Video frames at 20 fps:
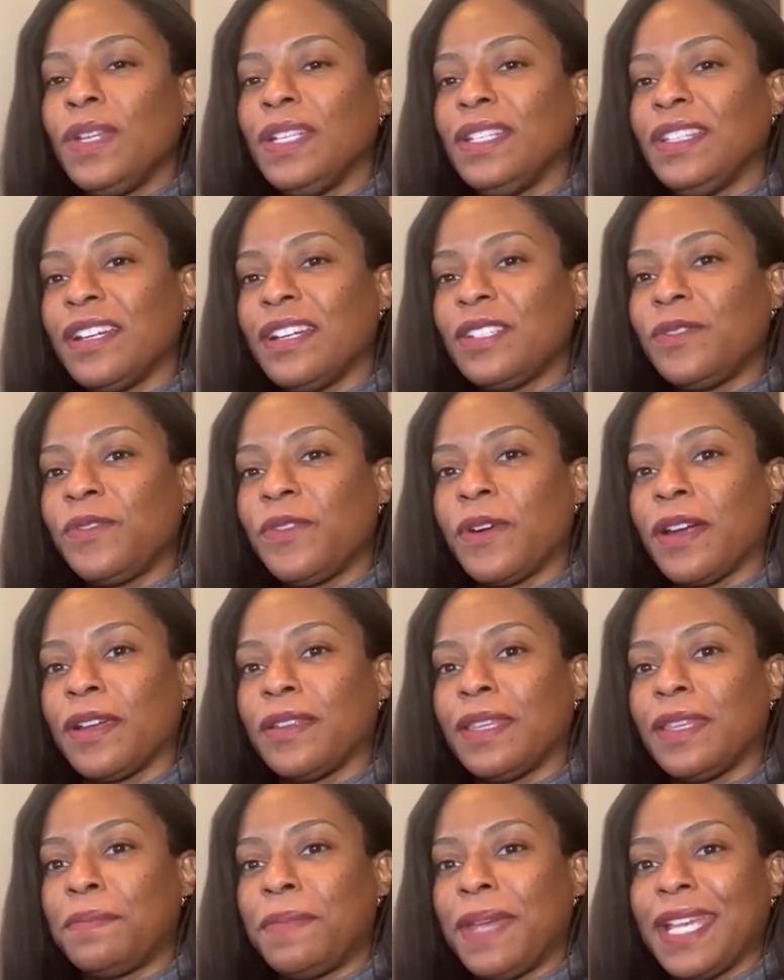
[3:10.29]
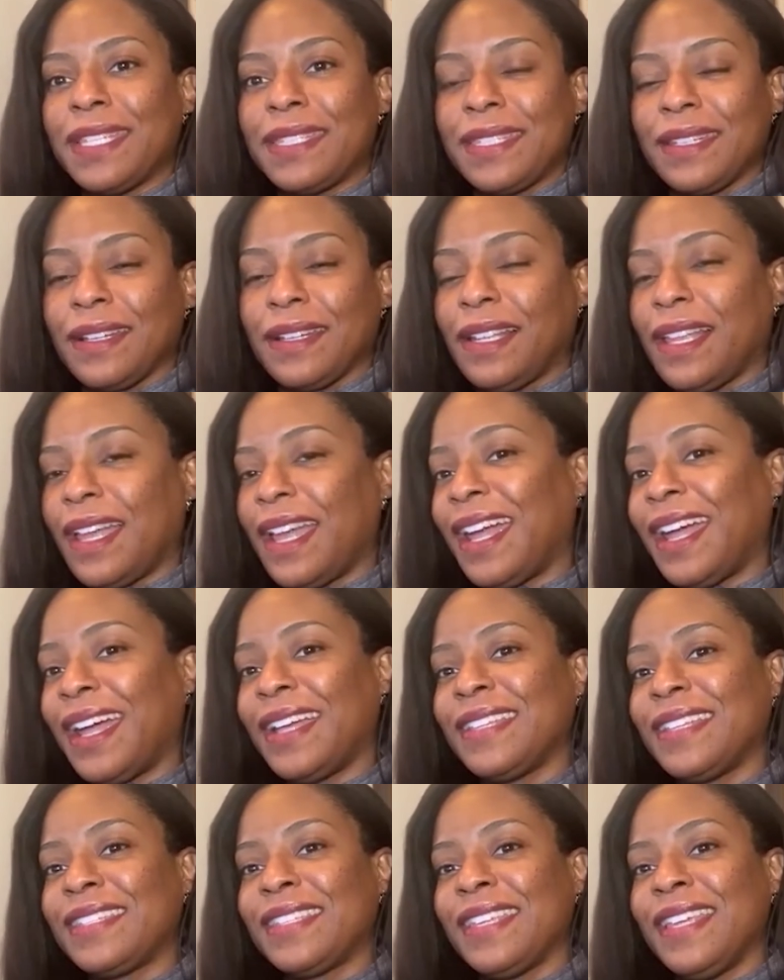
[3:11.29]
We looked for the best in
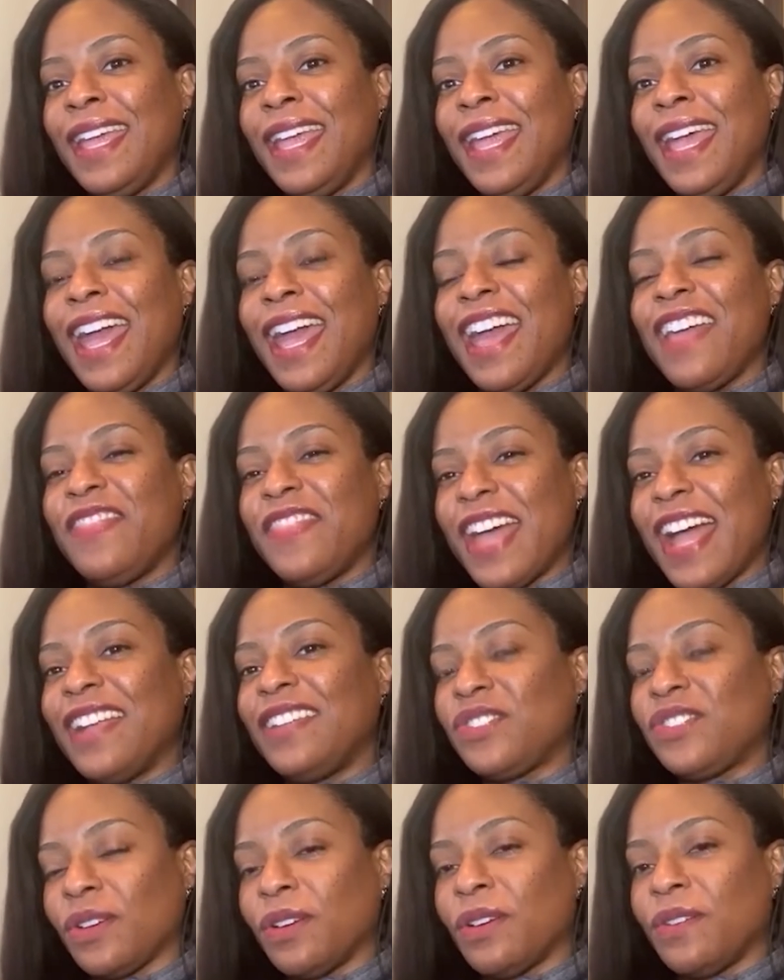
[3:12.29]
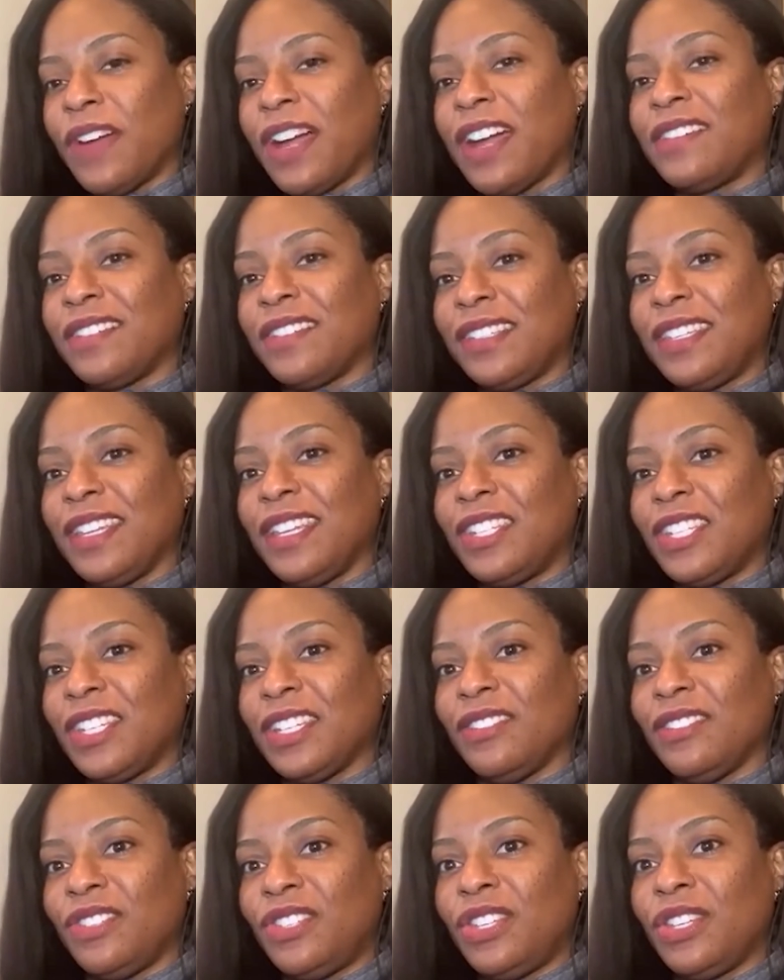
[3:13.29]
class, and that drove our
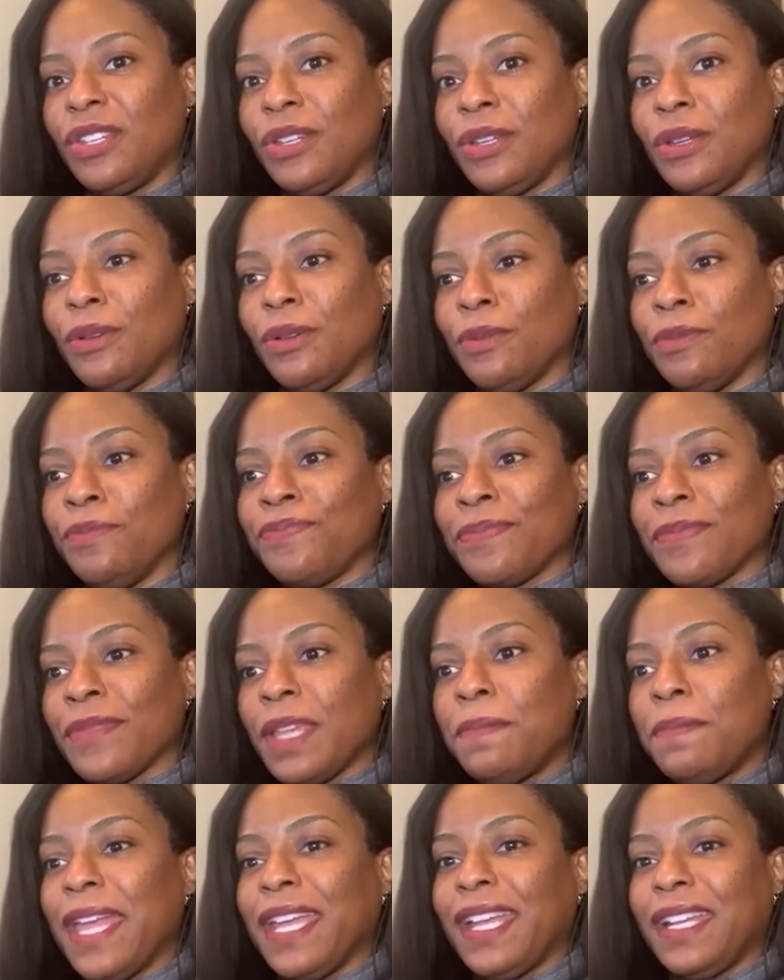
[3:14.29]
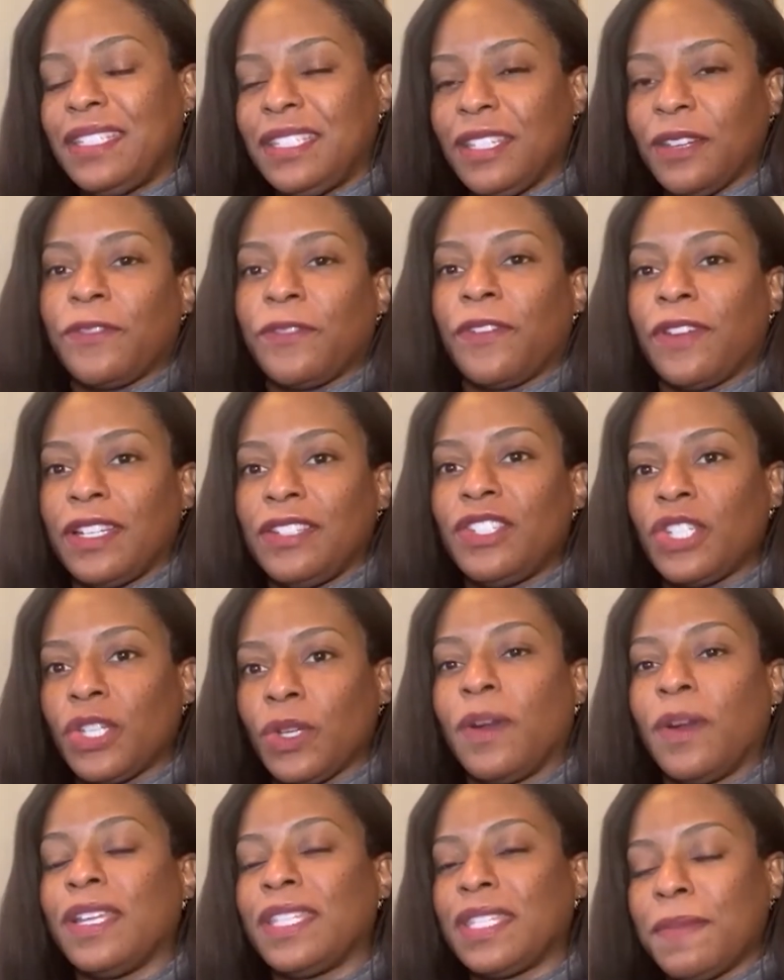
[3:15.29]
decision to make a different
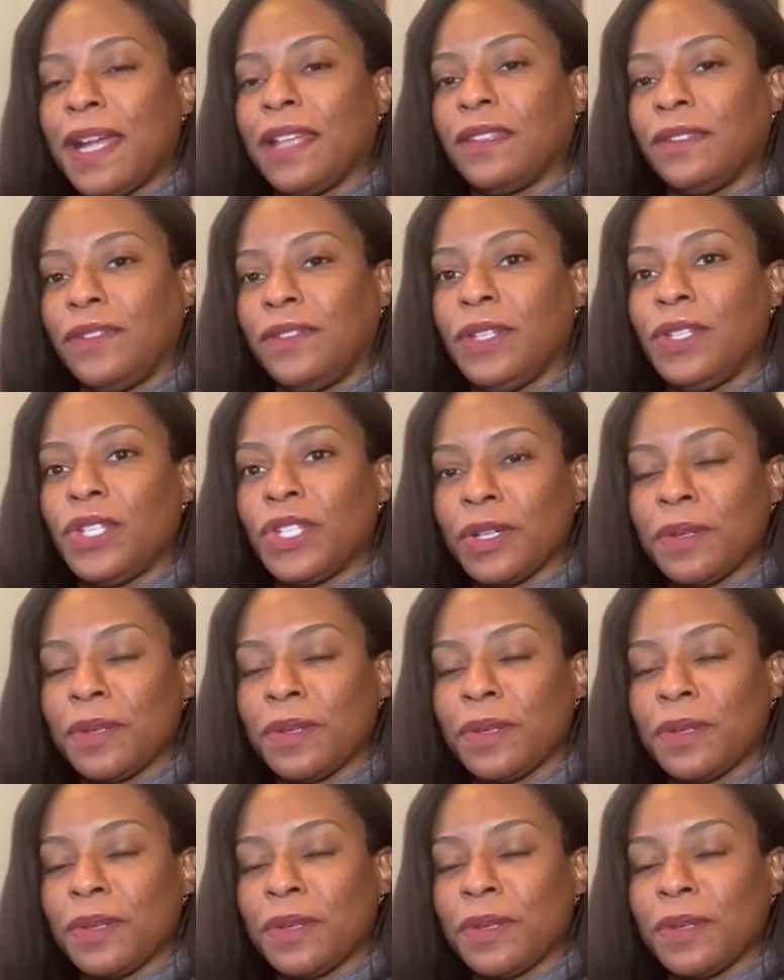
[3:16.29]
choice about the